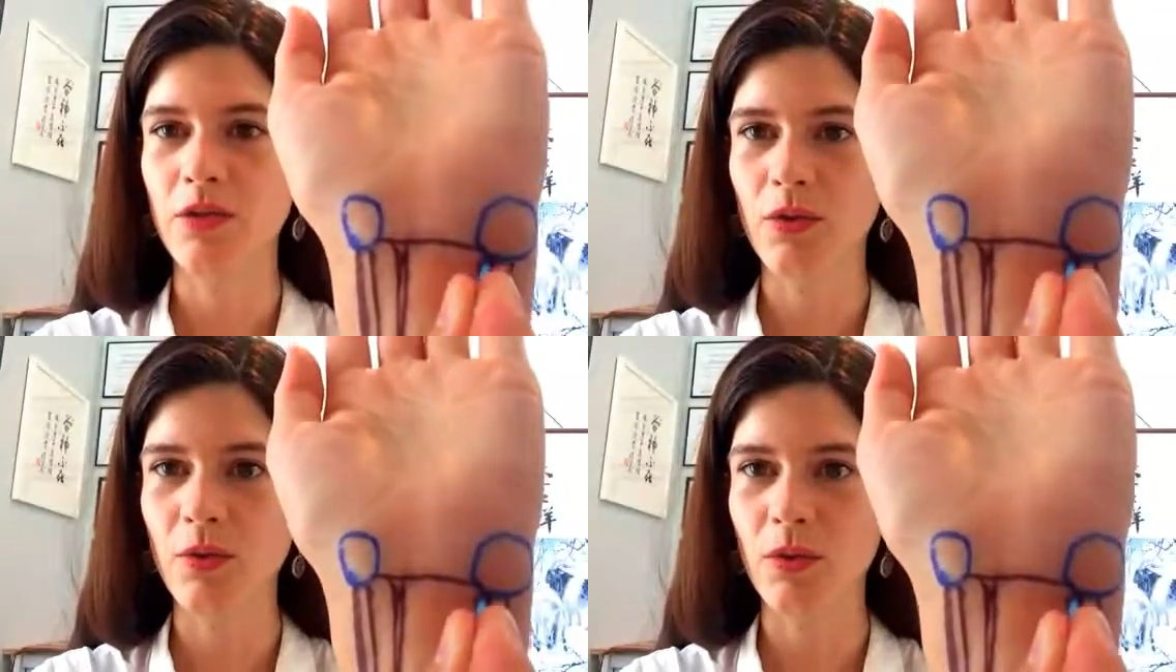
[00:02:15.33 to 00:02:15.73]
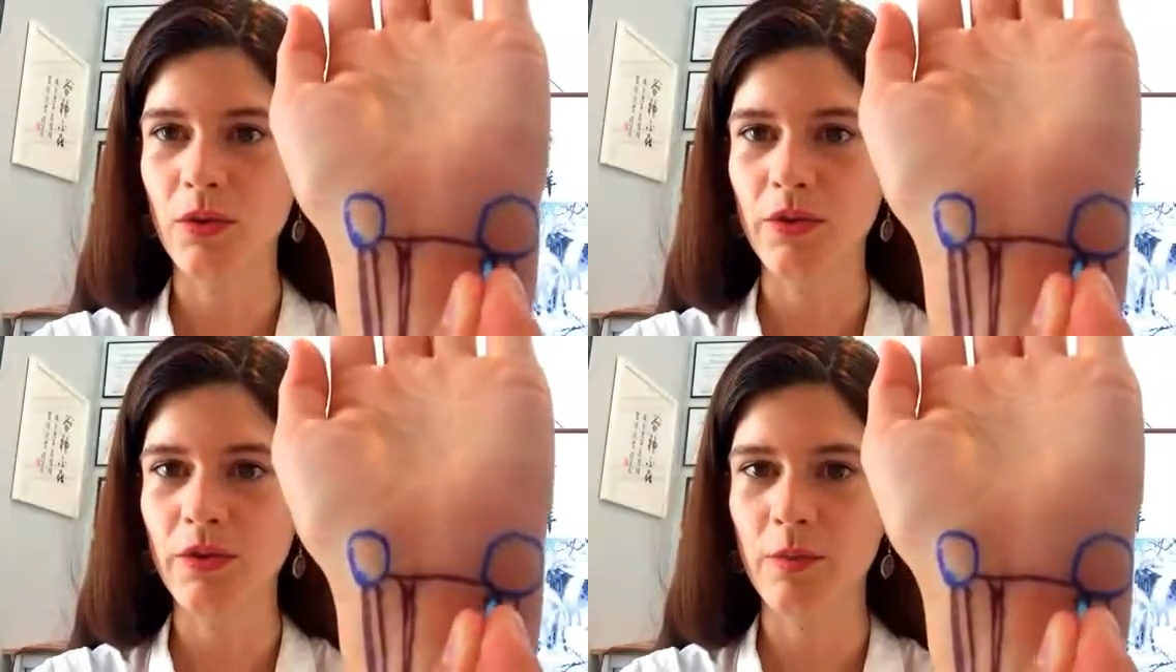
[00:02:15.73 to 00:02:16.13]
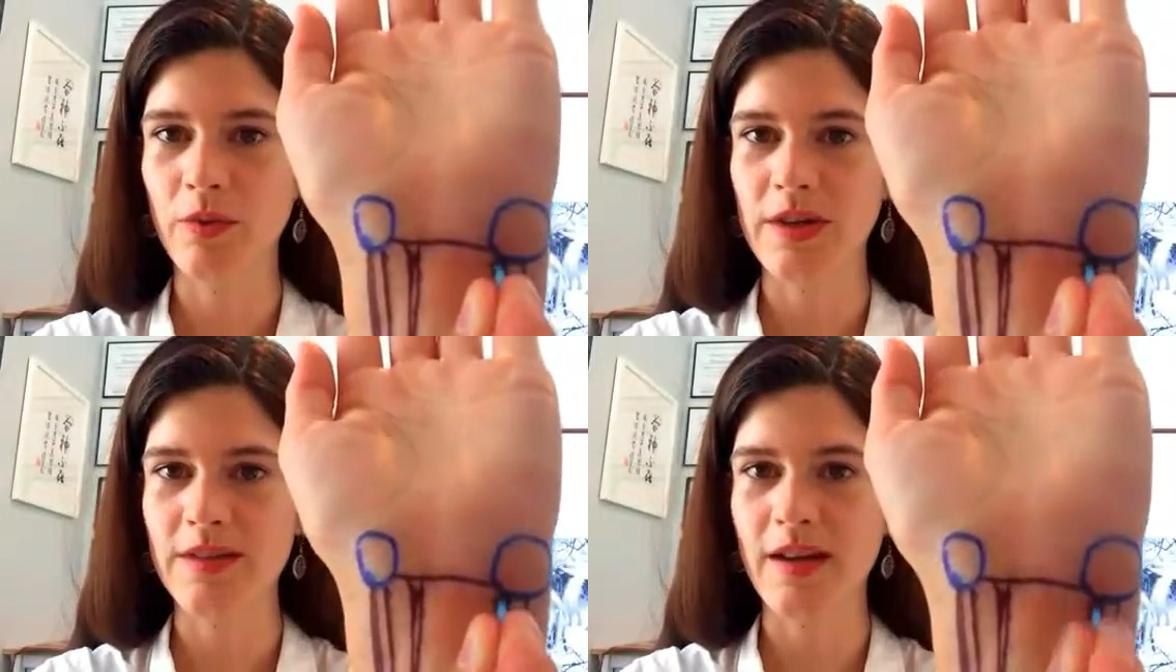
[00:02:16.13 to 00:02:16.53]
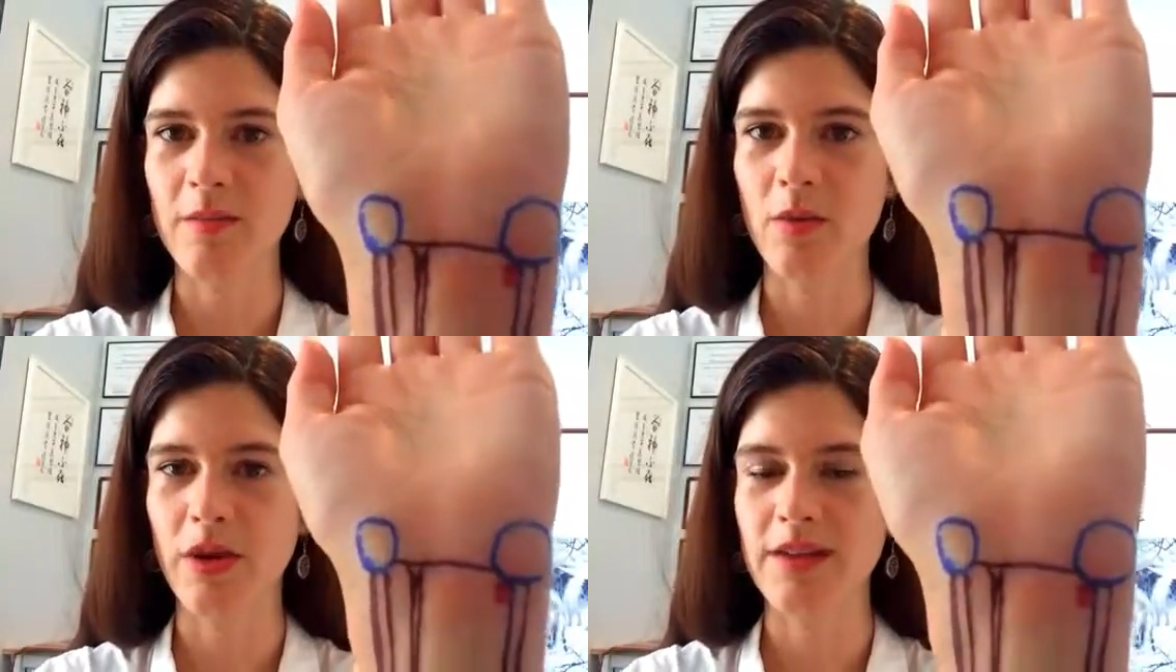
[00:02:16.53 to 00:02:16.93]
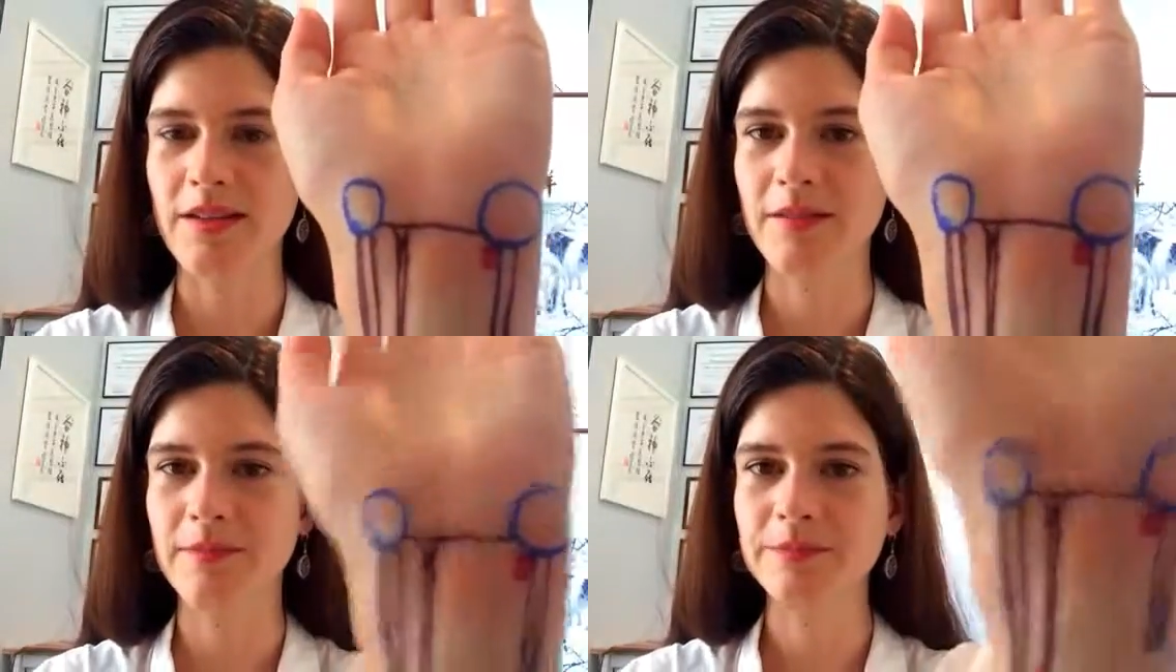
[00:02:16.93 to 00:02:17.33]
tool to press that point.